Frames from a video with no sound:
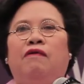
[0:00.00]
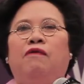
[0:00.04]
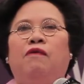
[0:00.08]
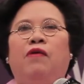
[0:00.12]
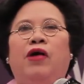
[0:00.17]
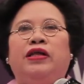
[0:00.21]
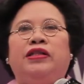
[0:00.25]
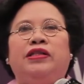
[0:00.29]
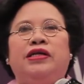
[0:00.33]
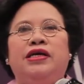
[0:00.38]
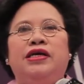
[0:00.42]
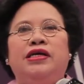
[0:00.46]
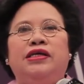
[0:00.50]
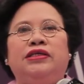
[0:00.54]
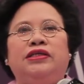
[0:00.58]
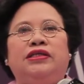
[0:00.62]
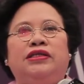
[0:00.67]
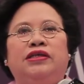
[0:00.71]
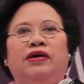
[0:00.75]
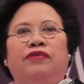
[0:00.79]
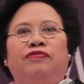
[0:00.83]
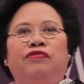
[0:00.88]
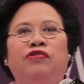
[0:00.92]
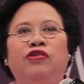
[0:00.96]
What
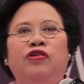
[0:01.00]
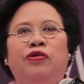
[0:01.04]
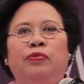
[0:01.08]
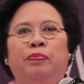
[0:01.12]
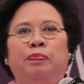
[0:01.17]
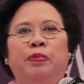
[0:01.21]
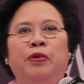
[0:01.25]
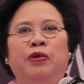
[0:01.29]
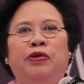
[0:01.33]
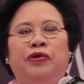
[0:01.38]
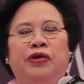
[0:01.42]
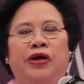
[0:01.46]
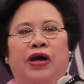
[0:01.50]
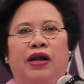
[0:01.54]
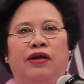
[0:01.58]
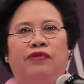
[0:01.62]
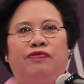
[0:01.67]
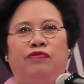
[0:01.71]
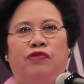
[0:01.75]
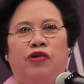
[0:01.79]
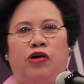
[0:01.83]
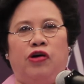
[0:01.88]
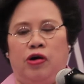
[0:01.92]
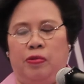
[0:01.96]
is the plural
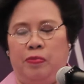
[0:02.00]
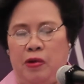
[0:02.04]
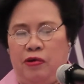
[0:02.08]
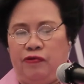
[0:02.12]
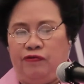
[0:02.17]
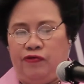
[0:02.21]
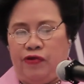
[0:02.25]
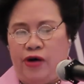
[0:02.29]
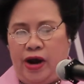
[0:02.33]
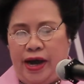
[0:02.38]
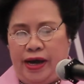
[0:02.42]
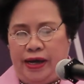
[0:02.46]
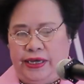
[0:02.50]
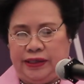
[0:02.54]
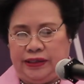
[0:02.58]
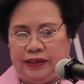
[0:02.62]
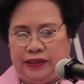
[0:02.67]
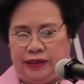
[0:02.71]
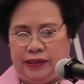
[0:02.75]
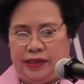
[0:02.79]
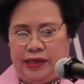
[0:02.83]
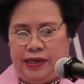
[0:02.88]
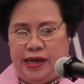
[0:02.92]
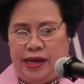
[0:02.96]
form of
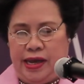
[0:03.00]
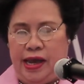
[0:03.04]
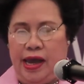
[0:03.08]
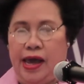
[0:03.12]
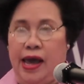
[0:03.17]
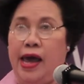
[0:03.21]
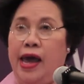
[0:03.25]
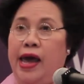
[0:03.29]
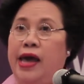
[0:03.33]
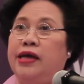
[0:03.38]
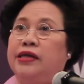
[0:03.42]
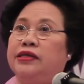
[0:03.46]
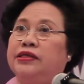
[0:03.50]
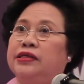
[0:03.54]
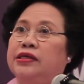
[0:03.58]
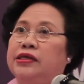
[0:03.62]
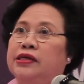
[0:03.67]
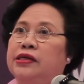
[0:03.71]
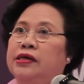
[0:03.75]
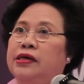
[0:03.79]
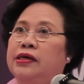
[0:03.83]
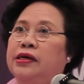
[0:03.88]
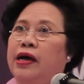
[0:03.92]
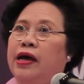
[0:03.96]
rice?
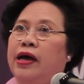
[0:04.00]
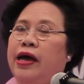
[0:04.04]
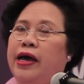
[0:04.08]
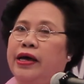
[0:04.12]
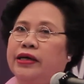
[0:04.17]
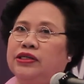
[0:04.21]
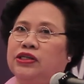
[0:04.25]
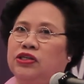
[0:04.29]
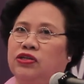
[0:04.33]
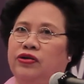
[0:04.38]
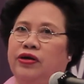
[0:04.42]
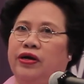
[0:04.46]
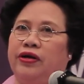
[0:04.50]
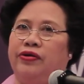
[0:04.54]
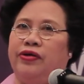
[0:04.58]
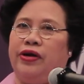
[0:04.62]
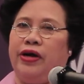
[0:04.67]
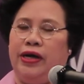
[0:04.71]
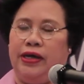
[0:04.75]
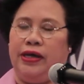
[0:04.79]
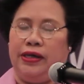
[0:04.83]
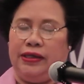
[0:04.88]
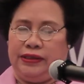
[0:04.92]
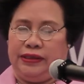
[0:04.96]
Answer, extra
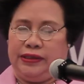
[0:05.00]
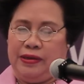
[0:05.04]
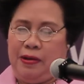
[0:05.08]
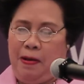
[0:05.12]
rice.